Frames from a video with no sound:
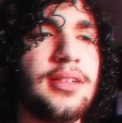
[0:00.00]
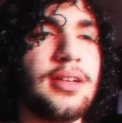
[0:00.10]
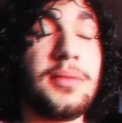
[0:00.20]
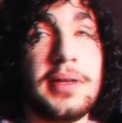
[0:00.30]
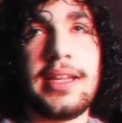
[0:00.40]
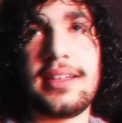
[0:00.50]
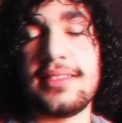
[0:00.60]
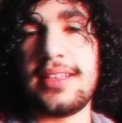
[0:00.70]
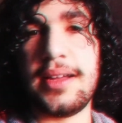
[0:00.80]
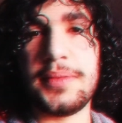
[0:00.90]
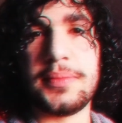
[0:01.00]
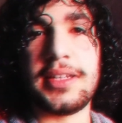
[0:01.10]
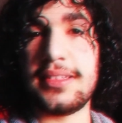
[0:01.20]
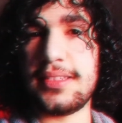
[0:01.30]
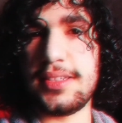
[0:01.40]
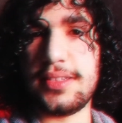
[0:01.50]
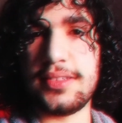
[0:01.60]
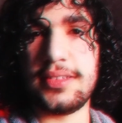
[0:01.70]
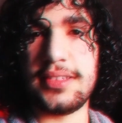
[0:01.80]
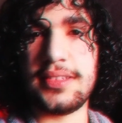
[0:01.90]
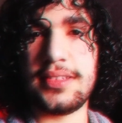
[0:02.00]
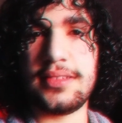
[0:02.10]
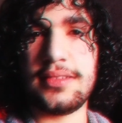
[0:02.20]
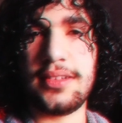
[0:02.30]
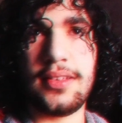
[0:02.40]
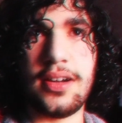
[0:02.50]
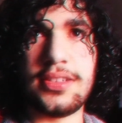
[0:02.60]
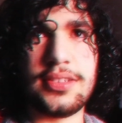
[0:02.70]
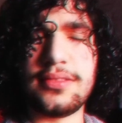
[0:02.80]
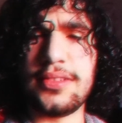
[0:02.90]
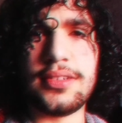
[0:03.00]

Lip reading: how my next steps, my decisions are just illogical,